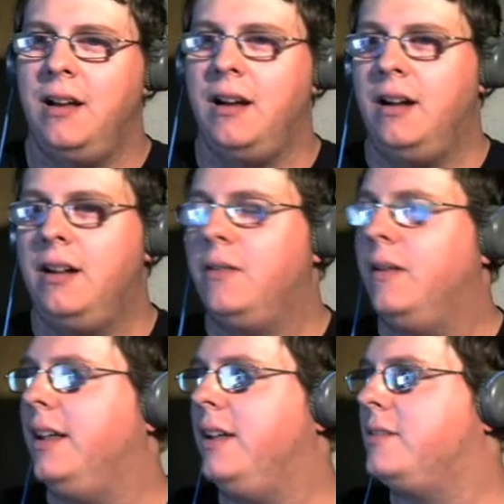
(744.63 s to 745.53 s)
Aw,
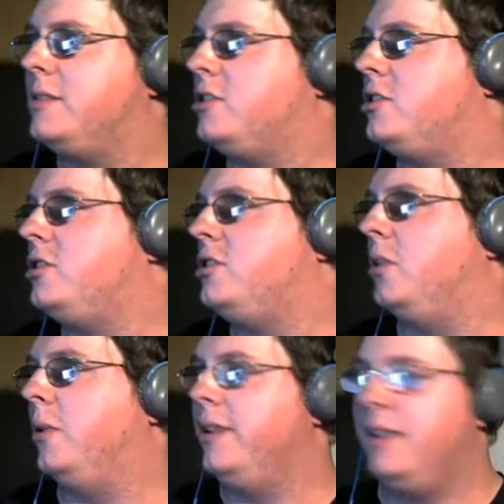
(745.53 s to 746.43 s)
well, that was
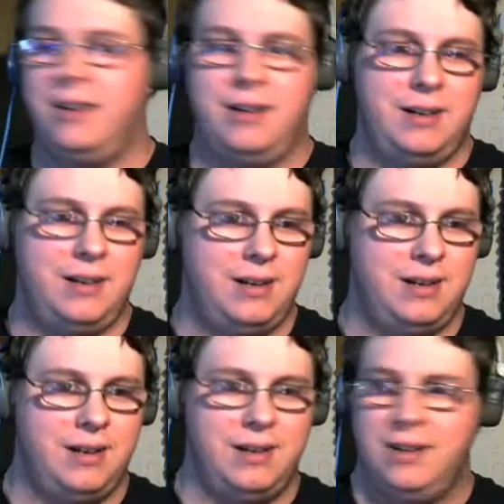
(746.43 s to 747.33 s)
short.
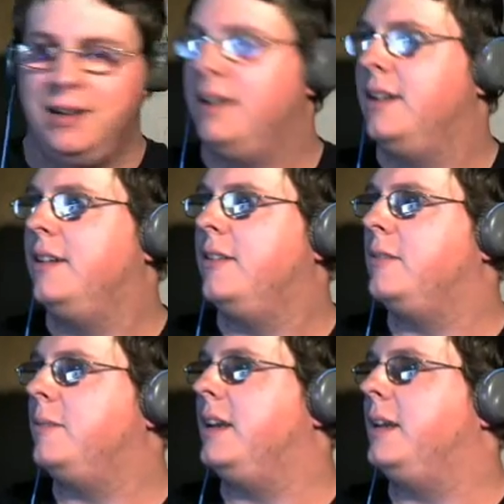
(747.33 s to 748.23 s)

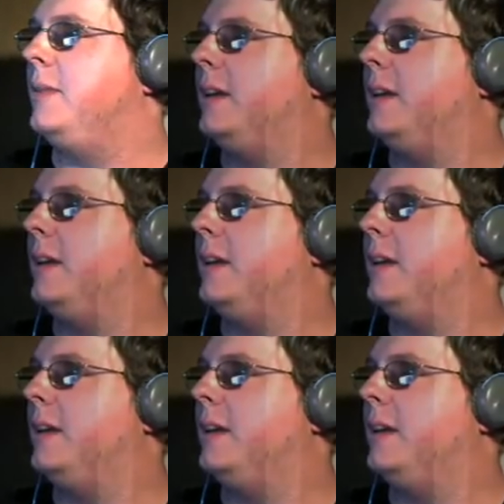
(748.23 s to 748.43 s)
Where'd my damn